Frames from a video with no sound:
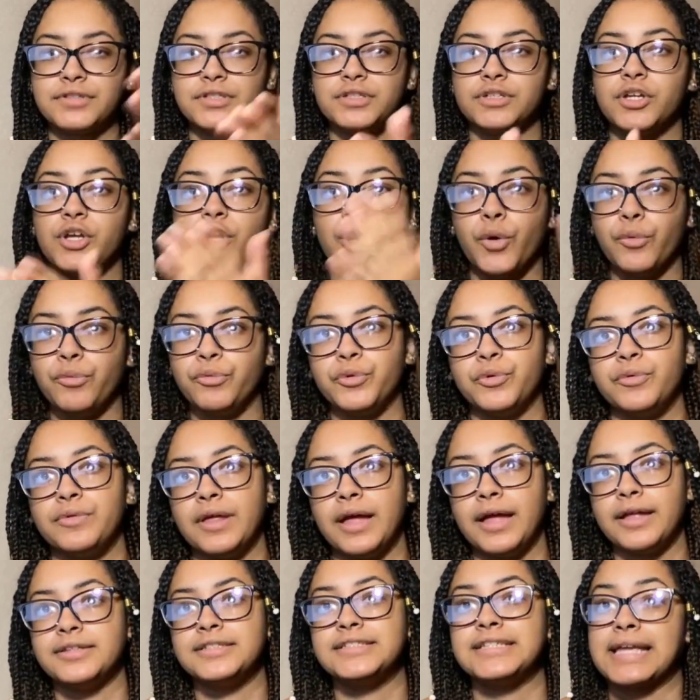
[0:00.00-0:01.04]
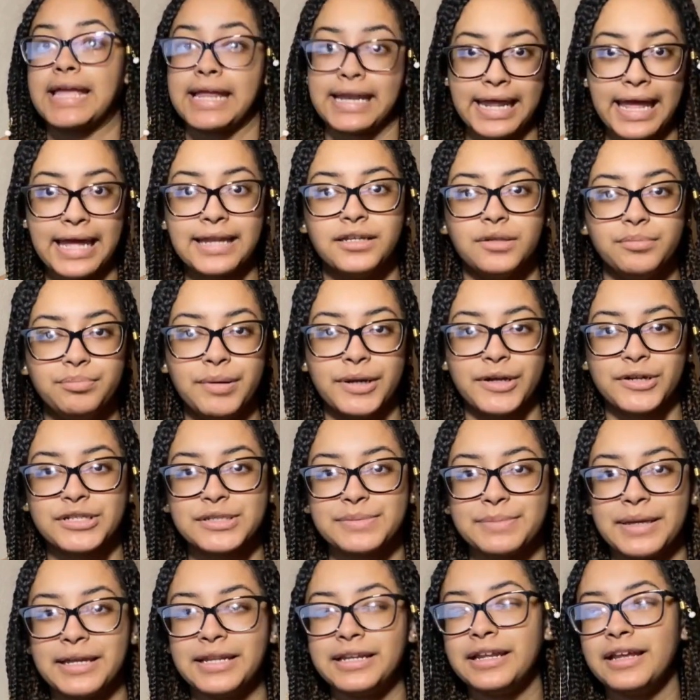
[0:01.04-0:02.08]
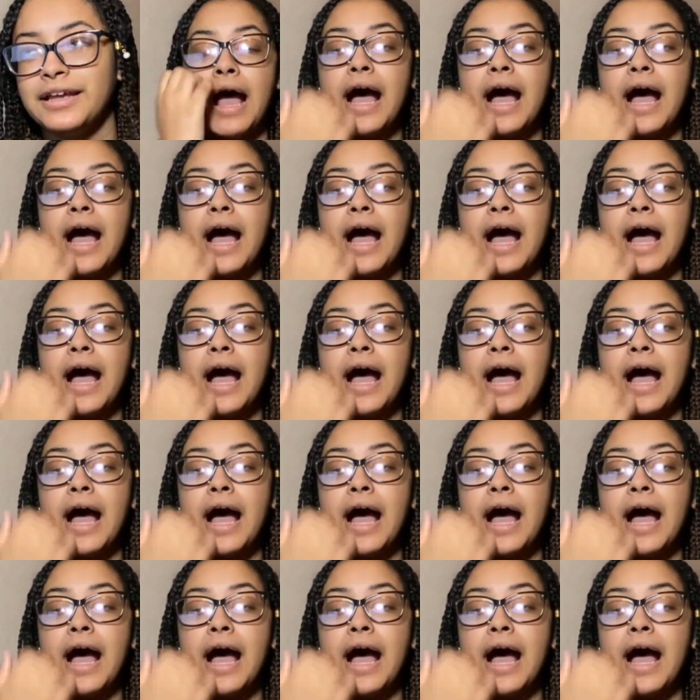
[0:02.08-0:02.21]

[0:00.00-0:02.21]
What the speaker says: to go through that secondhand embarrassment.